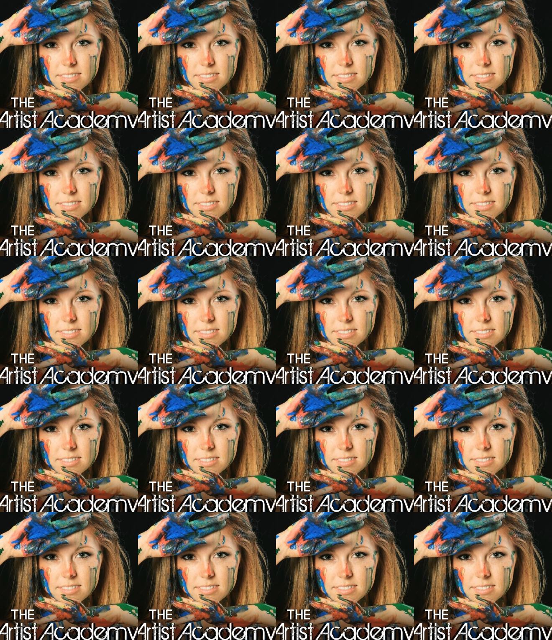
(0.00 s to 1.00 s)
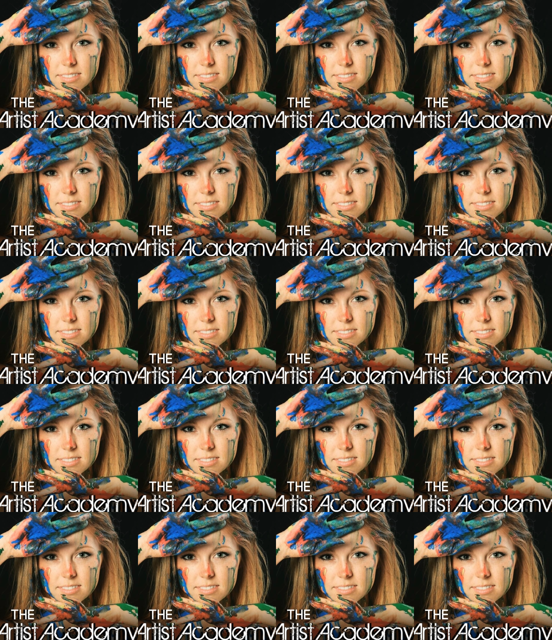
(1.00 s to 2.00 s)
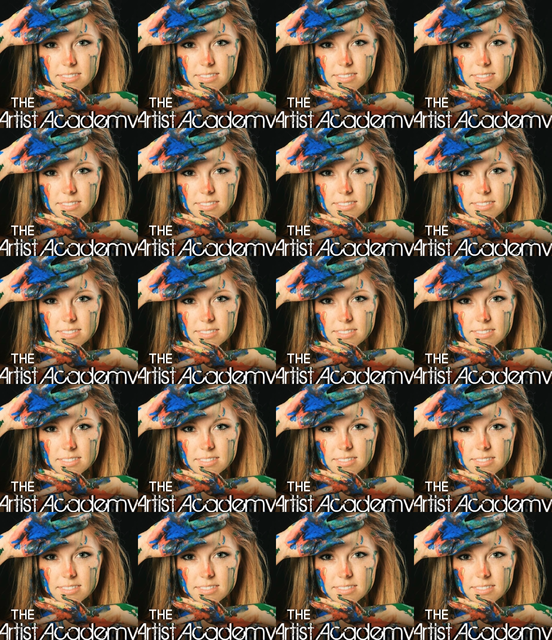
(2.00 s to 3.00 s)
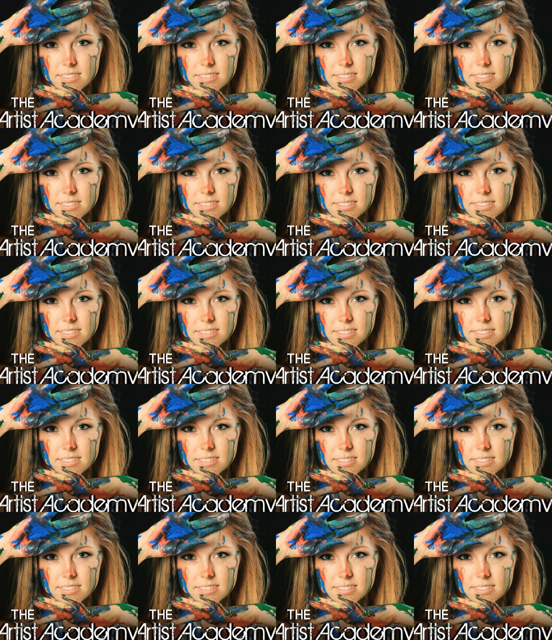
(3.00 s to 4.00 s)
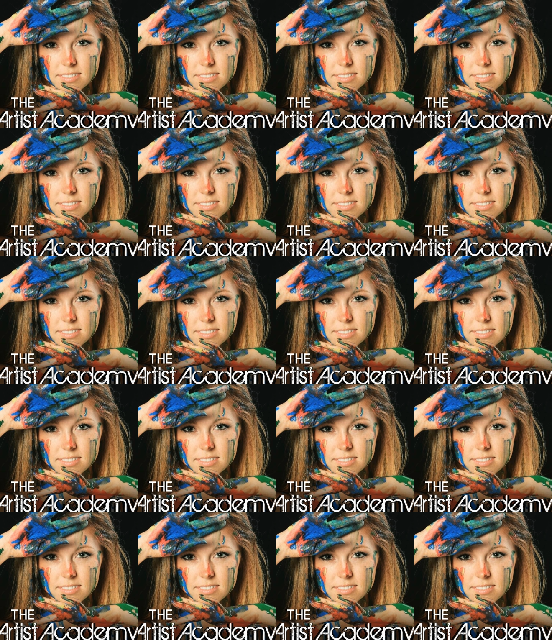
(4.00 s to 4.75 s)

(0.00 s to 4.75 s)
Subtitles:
The face doesn't move, so there is nothing to read.